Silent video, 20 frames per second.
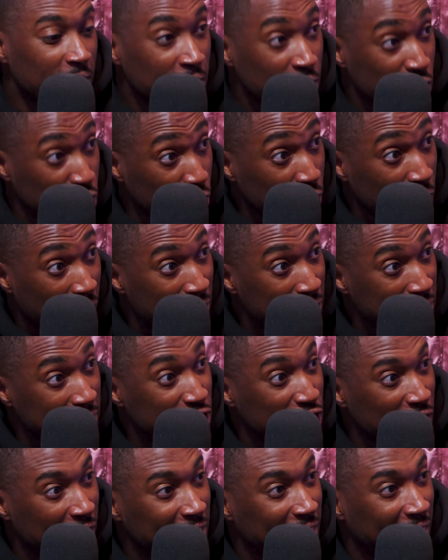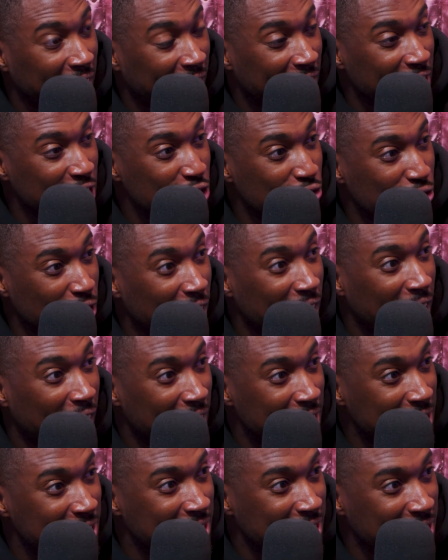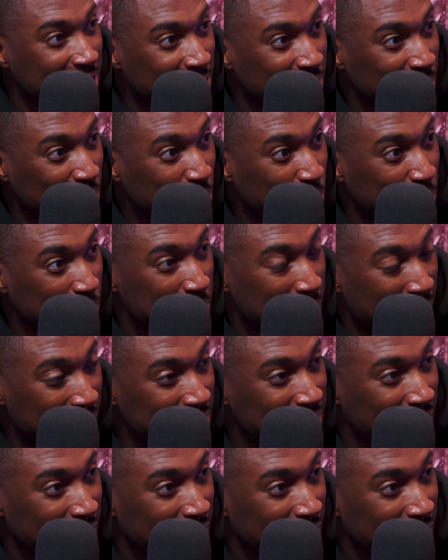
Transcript: You what? Sure you don't have an agenda here? I just realised you with Mike